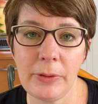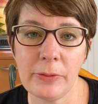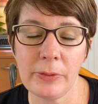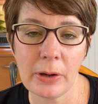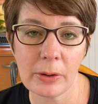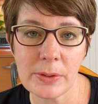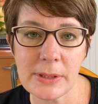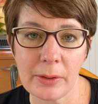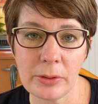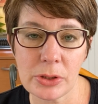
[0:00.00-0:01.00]
you've narrowed
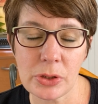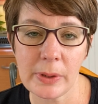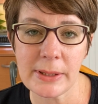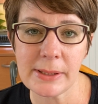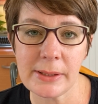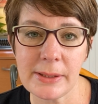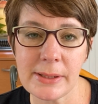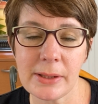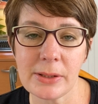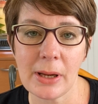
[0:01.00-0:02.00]
down your
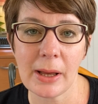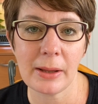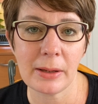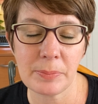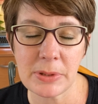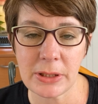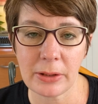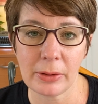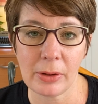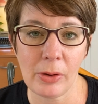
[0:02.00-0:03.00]
choices on a
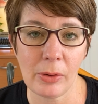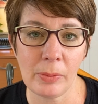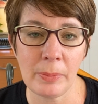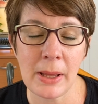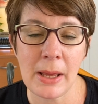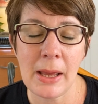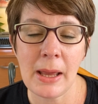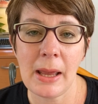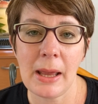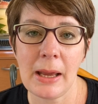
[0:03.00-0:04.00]
particular home
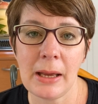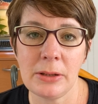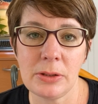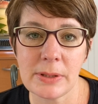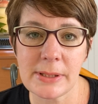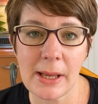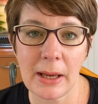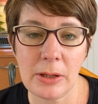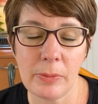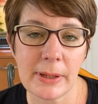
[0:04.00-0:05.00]
and you
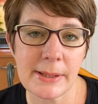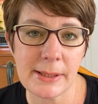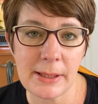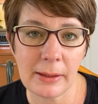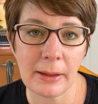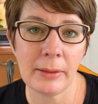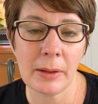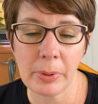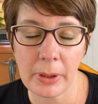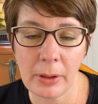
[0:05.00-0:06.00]
decide you want to see it and
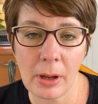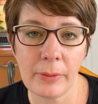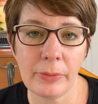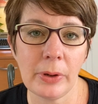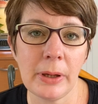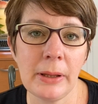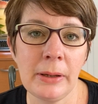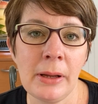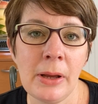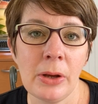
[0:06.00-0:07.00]
then put an offer
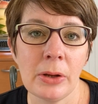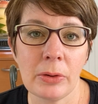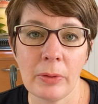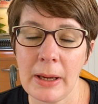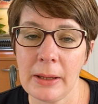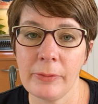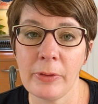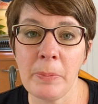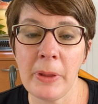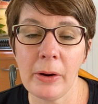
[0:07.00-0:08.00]
in, great.
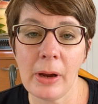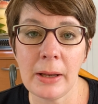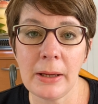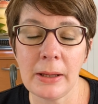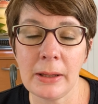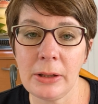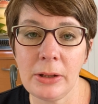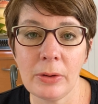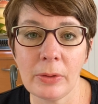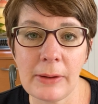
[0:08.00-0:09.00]
From there on in,
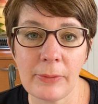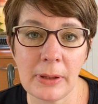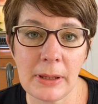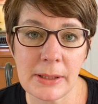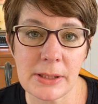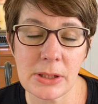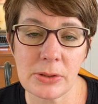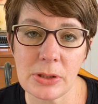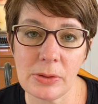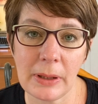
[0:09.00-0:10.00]
you don't even need to
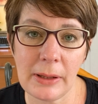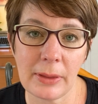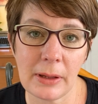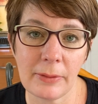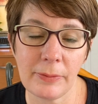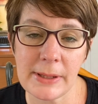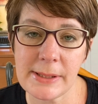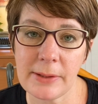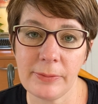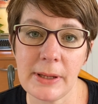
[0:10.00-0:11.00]
do anything
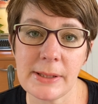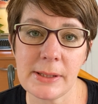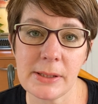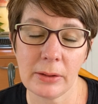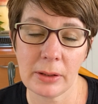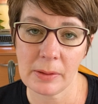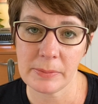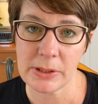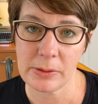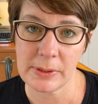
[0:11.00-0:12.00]
face-to-face until it
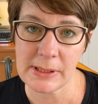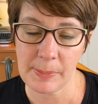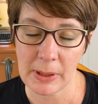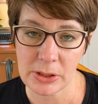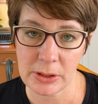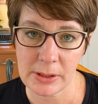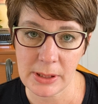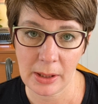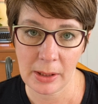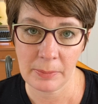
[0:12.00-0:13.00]
comes to inspection
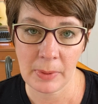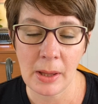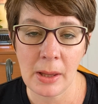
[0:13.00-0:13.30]
time.